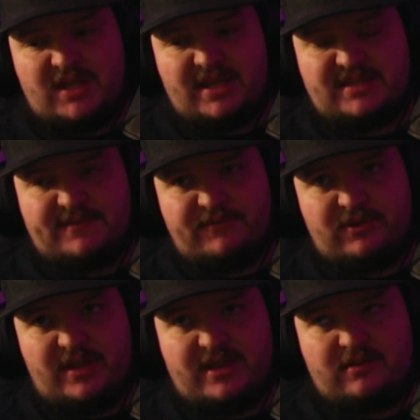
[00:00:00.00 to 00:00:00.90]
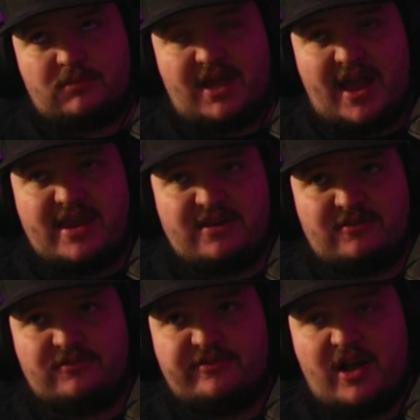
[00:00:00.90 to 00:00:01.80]
Except for like kind
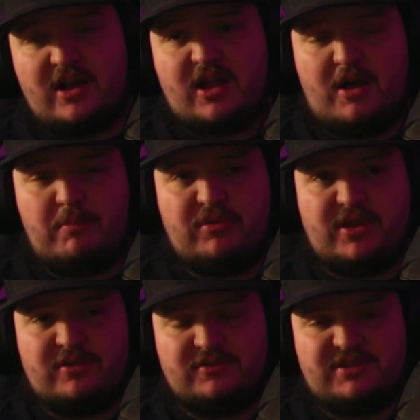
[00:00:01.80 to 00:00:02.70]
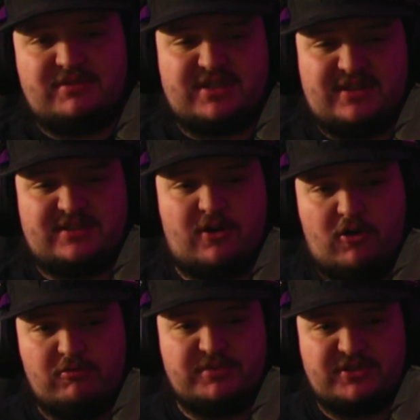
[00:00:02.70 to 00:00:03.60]
of a couple years I was in this
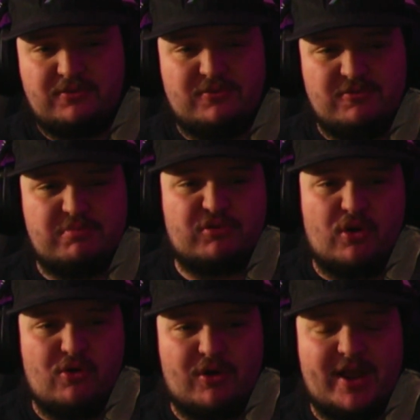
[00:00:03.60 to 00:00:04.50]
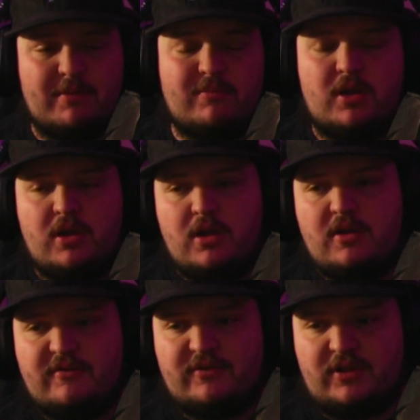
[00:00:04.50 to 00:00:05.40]
homeschool program
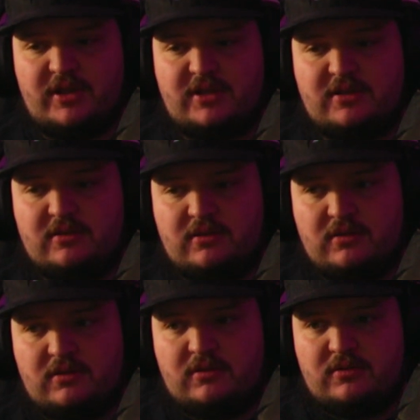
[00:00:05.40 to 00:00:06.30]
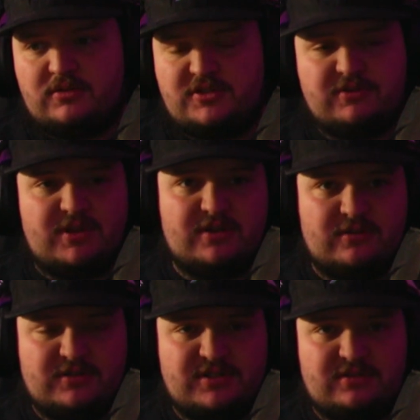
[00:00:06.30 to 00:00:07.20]
for like 2
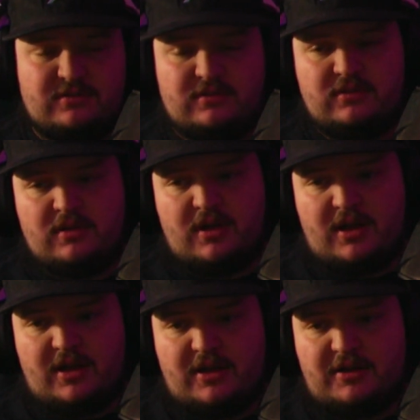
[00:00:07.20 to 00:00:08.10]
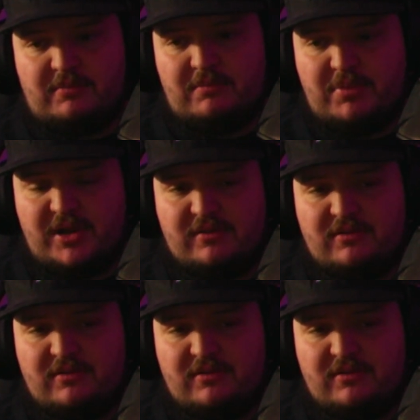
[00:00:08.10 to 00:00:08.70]
years. But